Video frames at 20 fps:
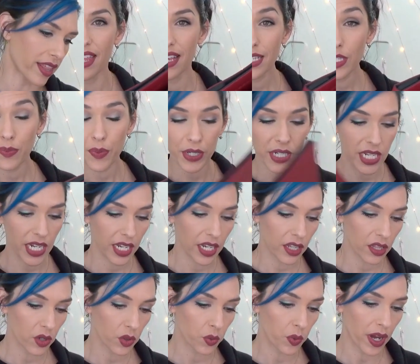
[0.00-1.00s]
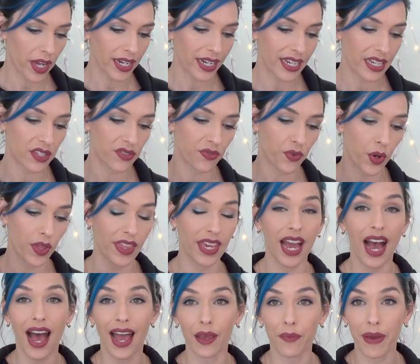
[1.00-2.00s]
This particular one is for
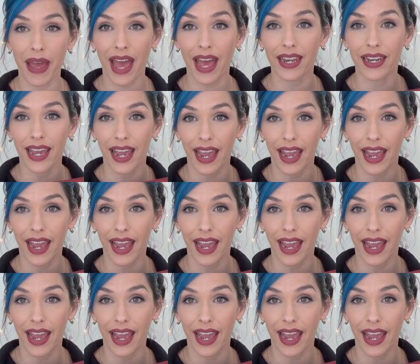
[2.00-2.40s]
the iPad